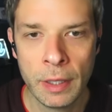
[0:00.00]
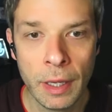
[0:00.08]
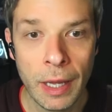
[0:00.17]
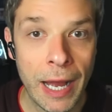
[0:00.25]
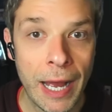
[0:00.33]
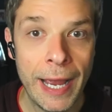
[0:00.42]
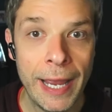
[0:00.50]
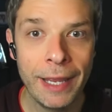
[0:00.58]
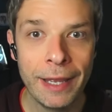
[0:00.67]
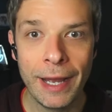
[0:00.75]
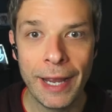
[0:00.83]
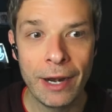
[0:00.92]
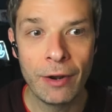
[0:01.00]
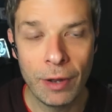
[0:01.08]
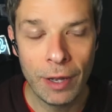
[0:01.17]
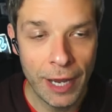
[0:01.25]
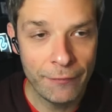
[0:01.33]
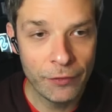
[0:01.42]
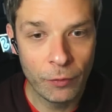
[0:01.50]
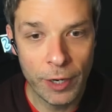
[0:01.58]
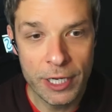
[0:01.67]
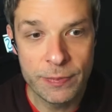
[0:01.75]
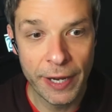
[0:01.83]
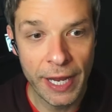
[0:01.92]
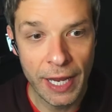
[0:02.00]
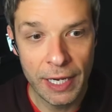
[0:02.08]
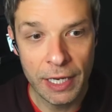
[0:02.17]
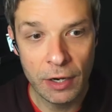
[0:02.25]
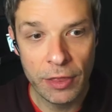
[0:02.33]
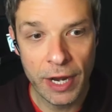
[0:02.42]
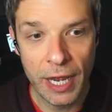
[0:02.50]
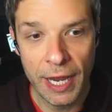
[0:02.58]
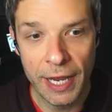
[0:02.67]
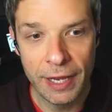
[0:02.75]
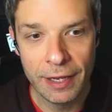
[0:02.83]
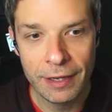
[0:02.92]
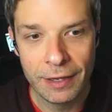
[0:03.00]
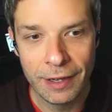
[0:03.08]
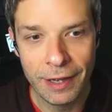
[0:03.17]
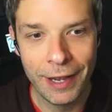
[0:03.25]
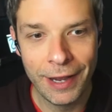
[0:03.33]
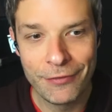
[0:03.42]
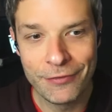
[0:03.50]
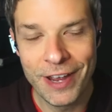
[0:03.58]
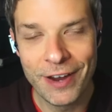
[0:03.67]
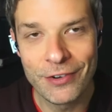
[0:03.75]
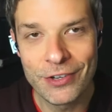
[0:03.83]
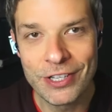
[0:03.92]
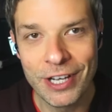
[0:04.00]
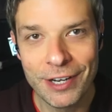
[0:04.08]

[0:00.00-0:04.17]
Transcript: I have to raise my hand here that I've never studied